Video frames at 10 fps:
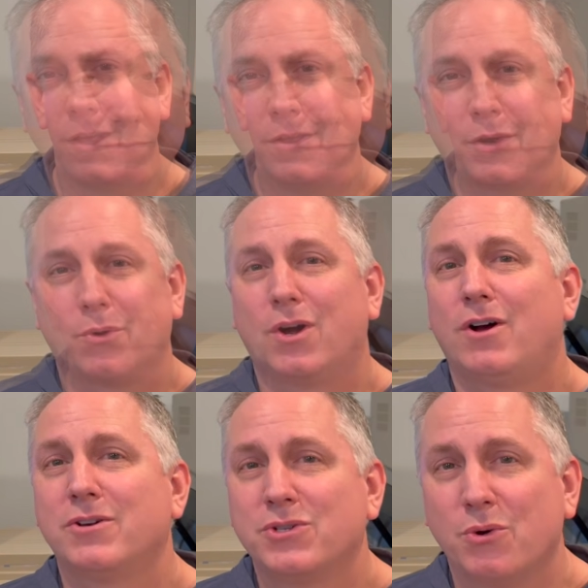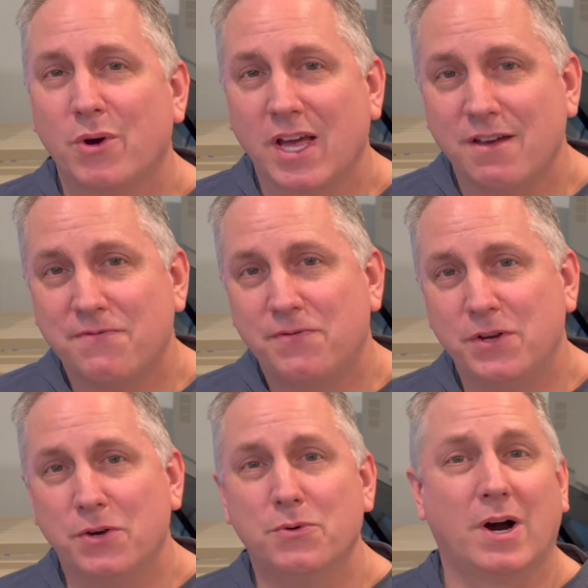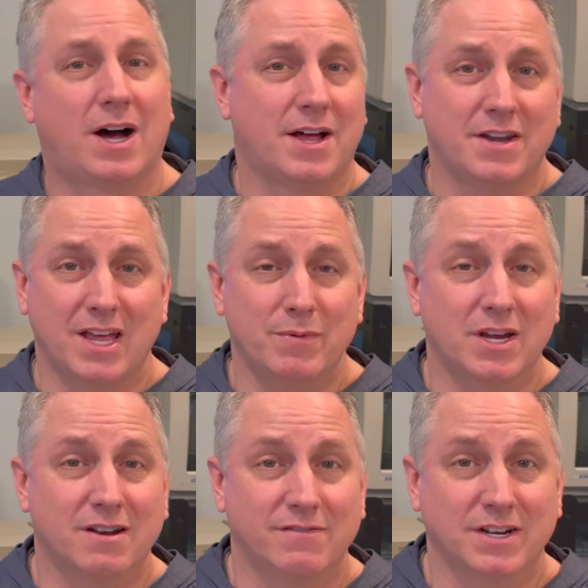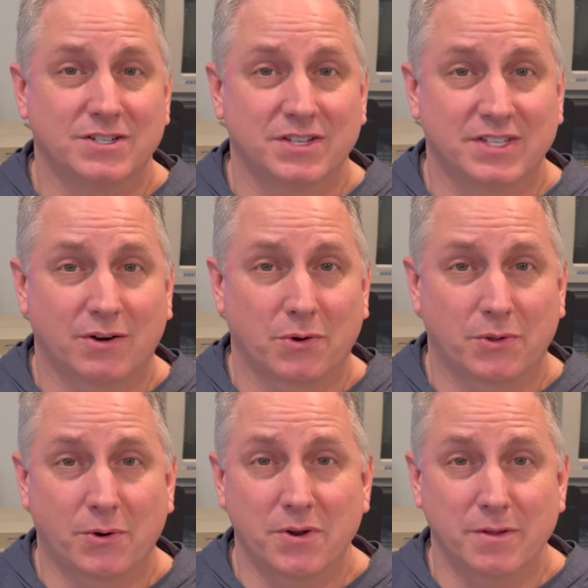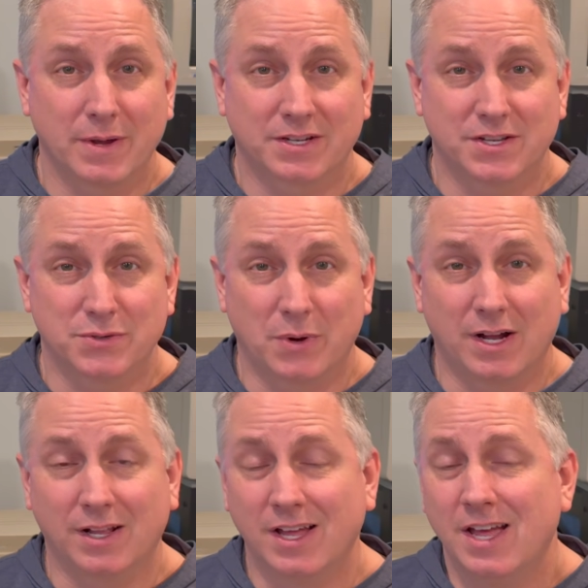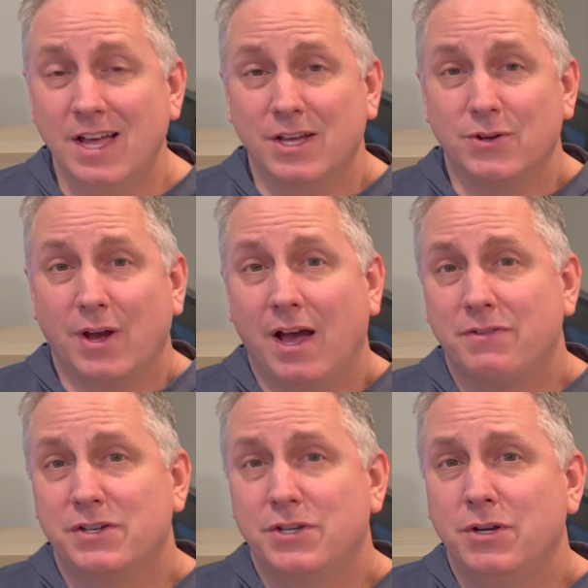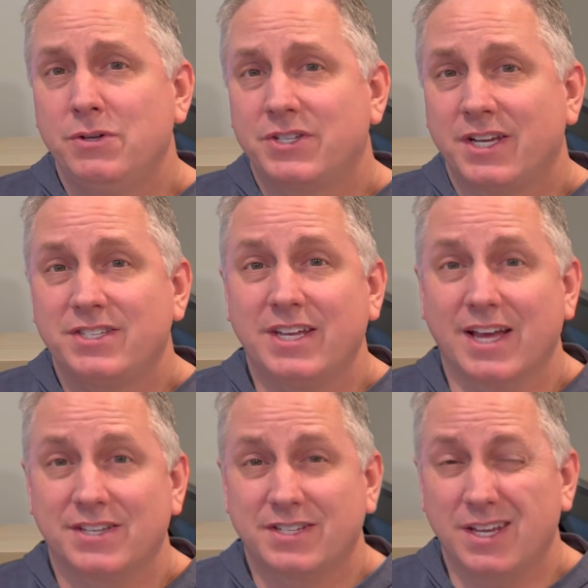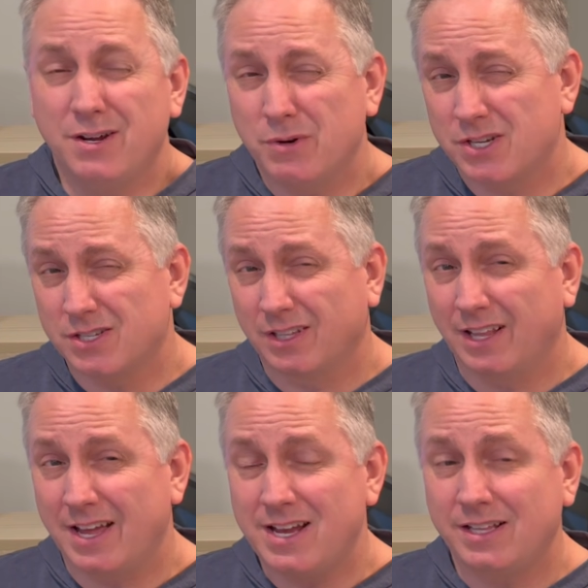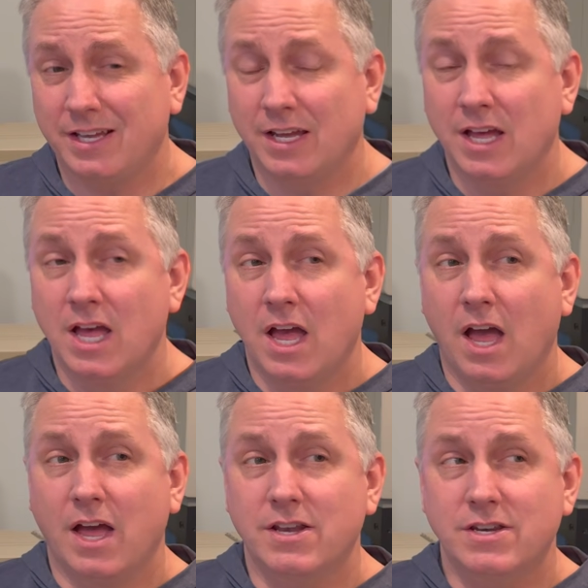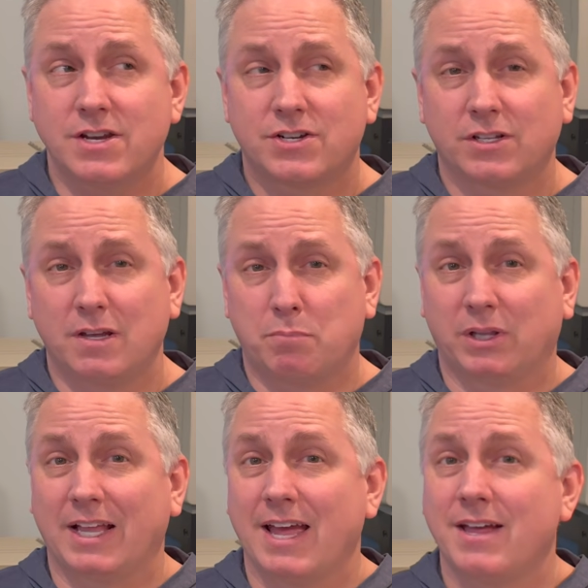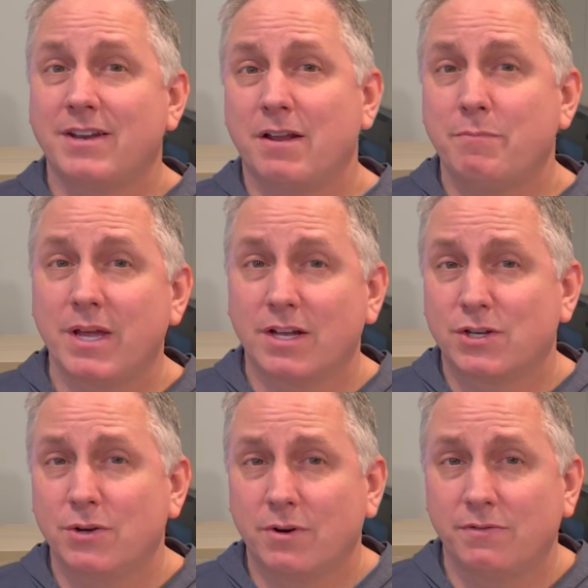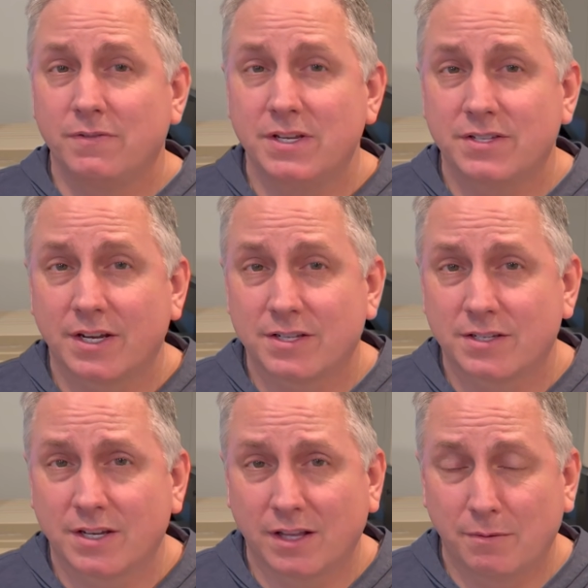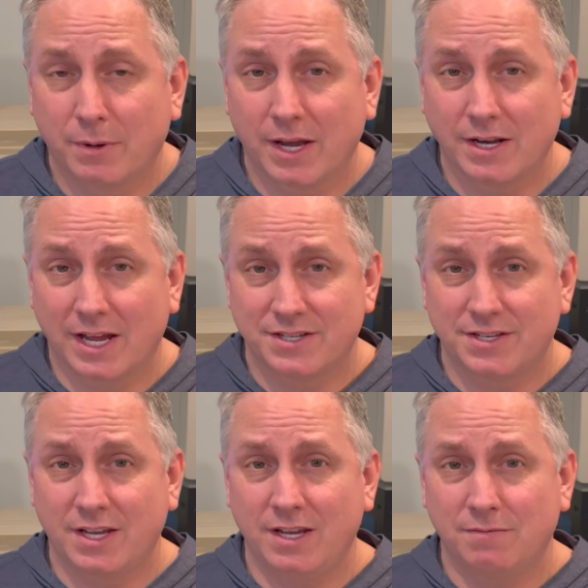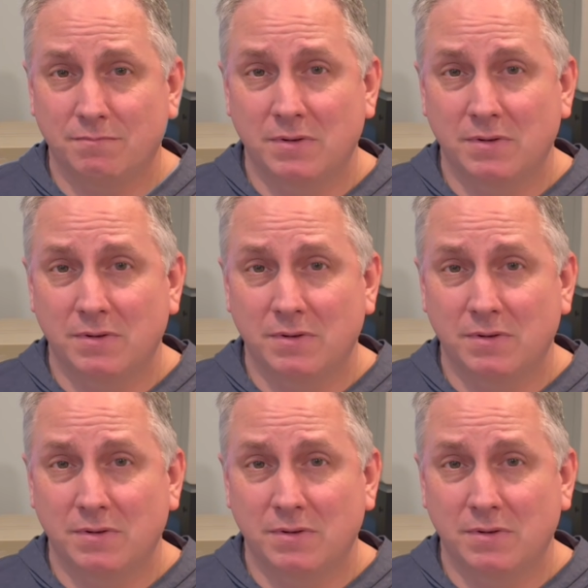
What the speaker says: There were also a few odd naming conventions that were thrown in the mix as well. You have the 260 ST, which is likely initially planned on being a 256 kilobyte ST.